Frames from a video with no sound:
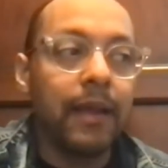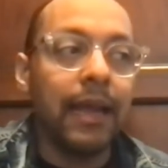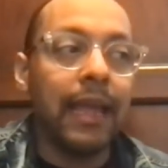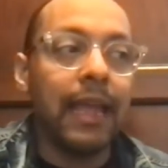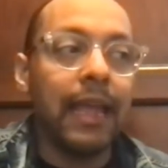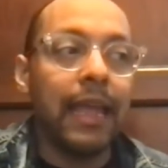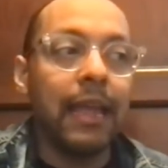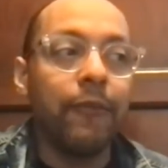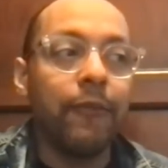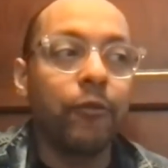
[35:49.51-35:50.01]

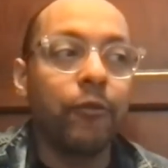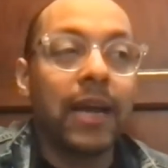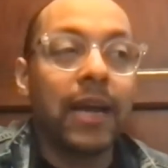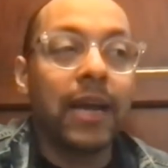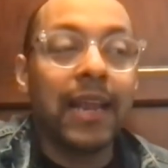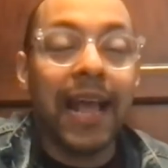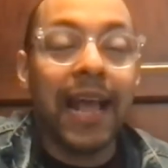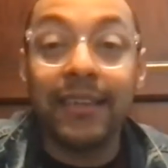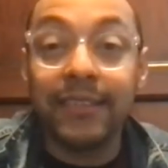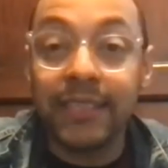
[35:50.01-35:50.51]
If we're
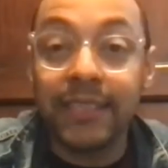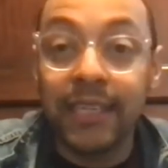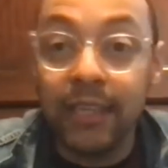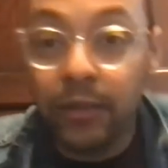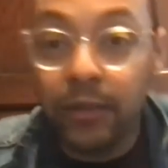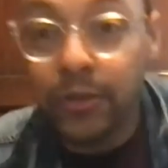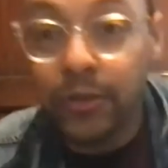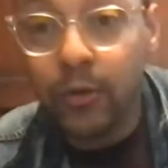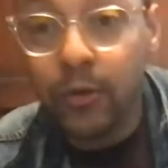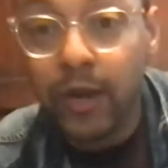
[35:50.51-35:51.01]
not asking
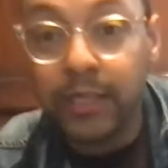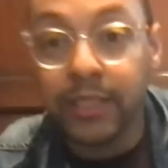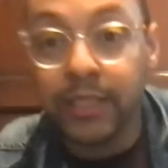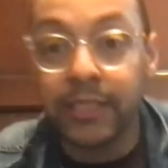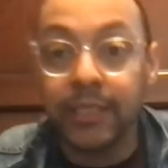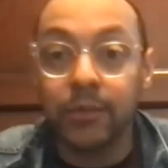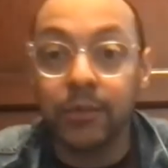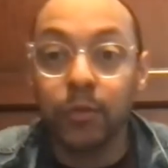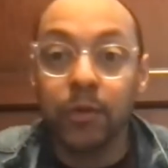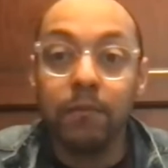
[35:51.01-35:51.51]
those
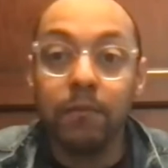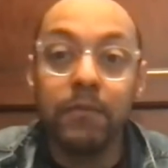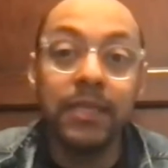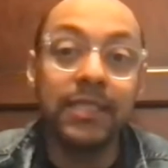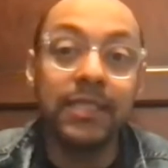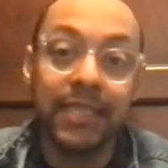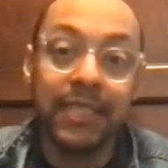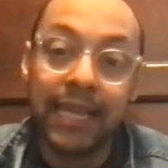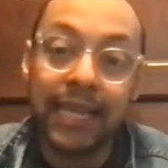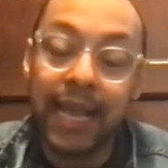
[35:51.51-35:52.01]
questions, we're
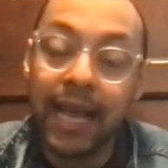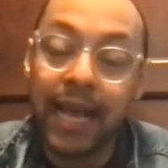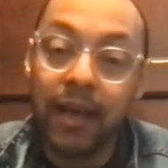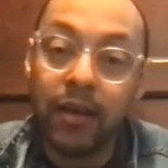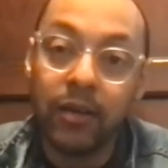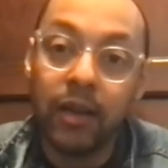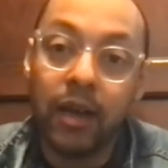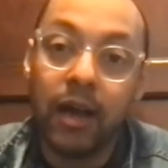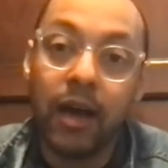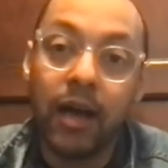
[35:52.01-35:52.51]
missing
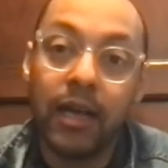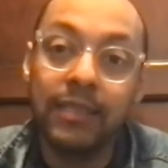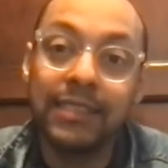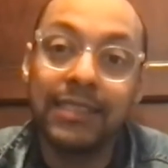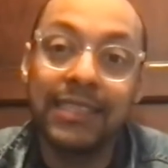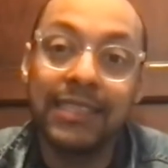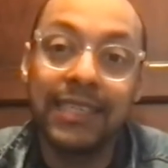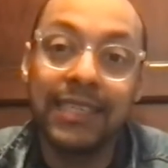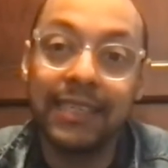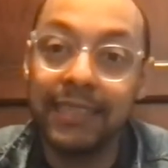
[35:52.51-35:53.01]
out on
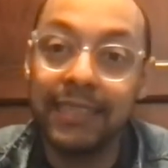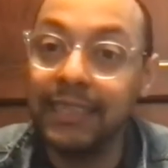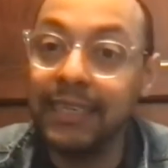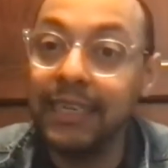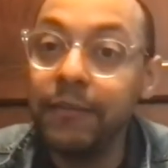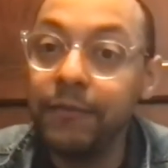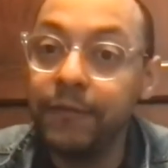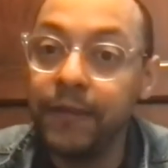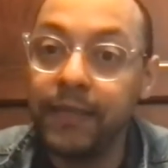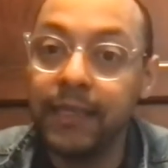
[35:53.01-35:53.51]

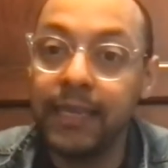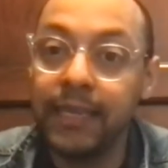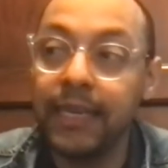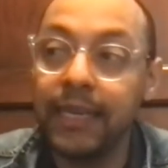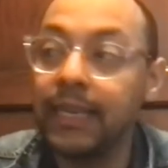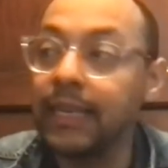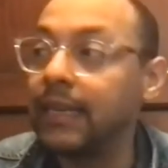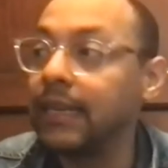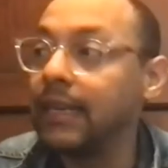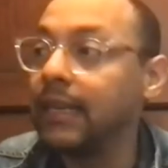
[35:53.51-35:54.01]

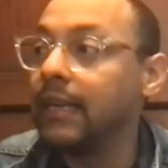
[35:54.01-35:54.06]
significant